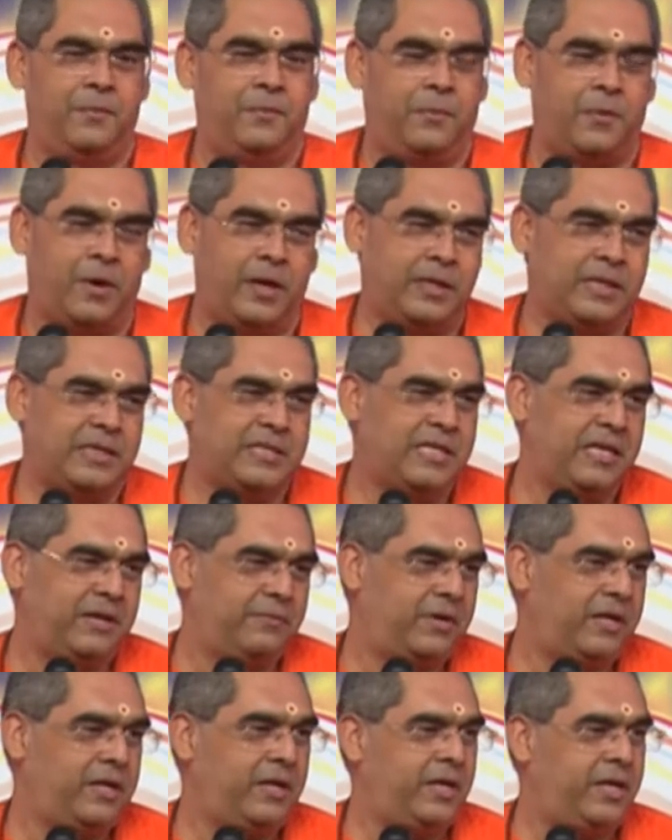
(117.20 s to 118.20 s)
What is
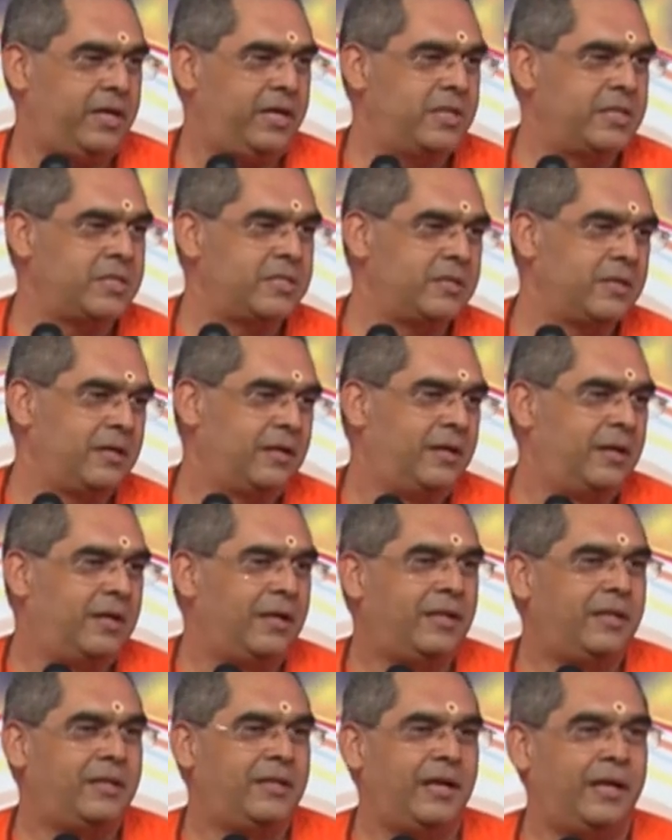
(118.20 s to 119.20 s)
given is
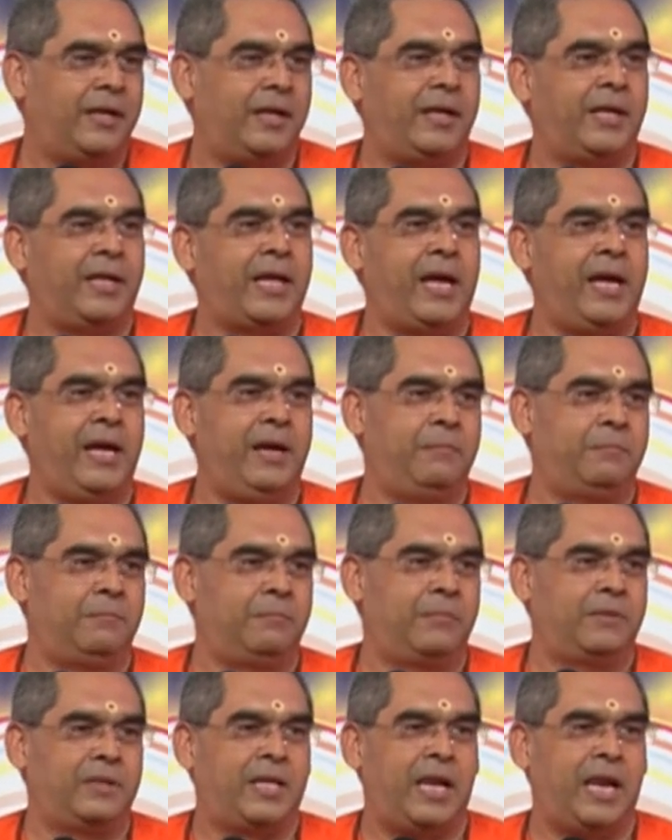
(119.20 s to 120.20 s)
the
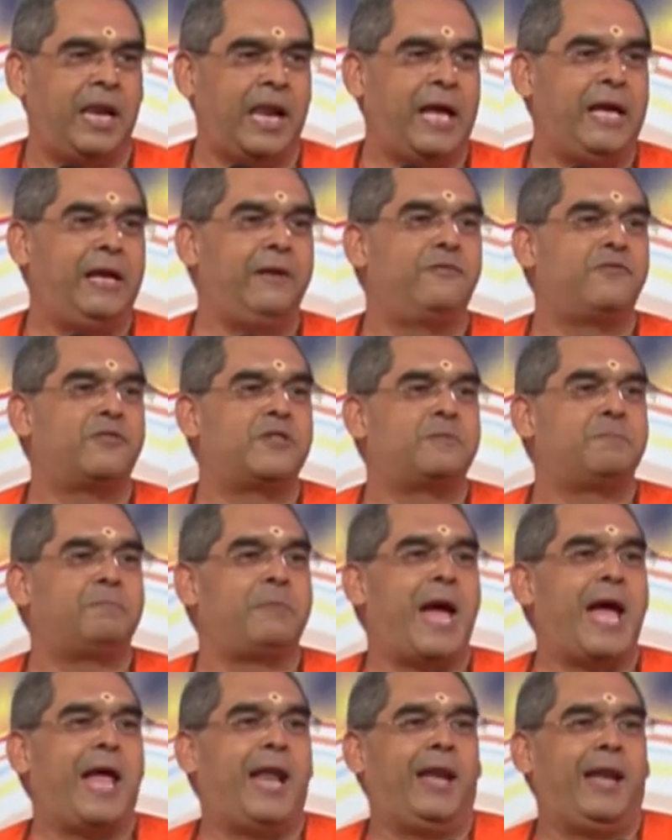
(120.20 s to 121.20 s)
time, the
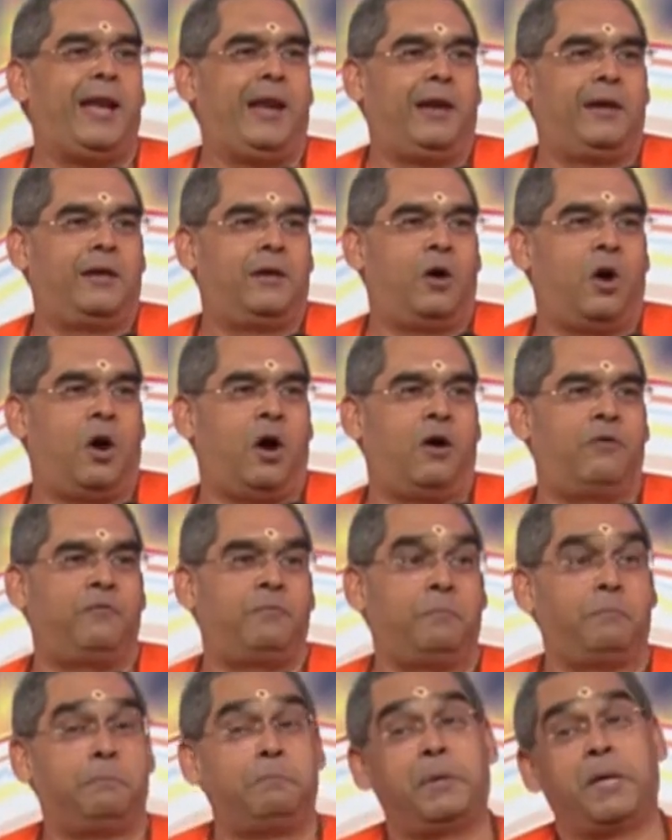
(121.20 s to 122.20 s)
lifespan of
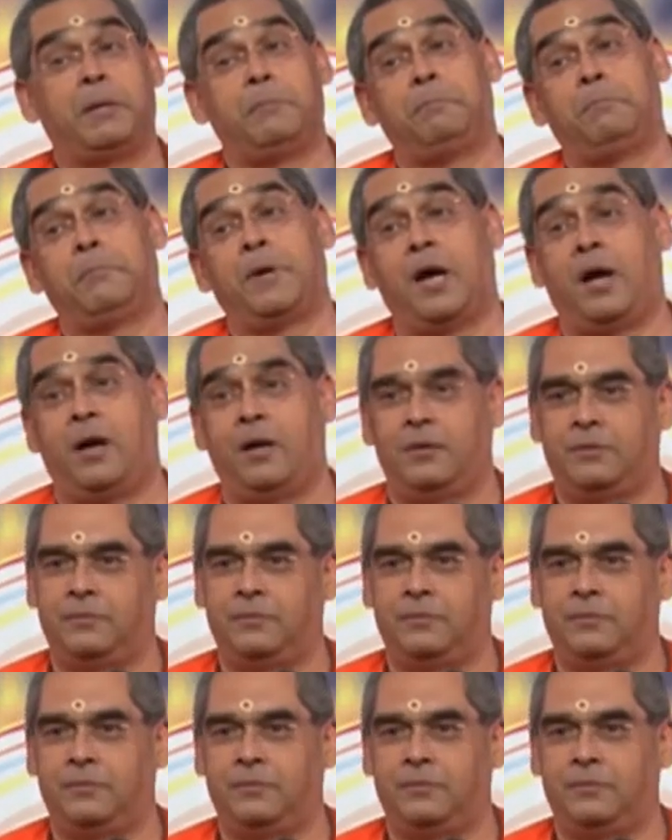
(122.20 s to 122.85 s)
Brahma.